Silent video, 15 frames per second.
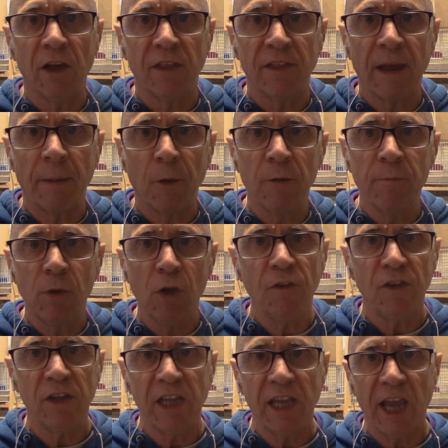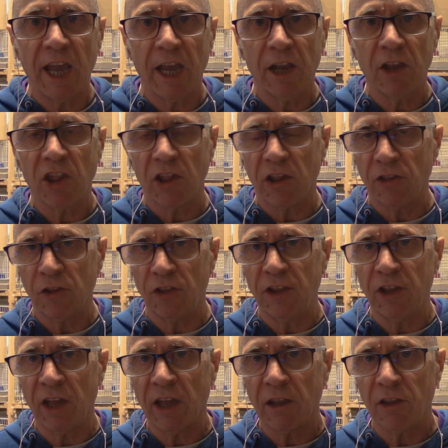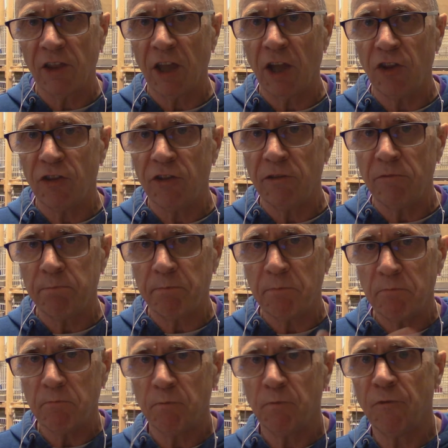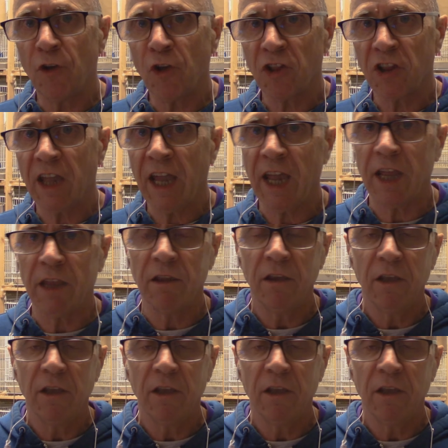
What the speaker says: that by moving the eggs that the foster hen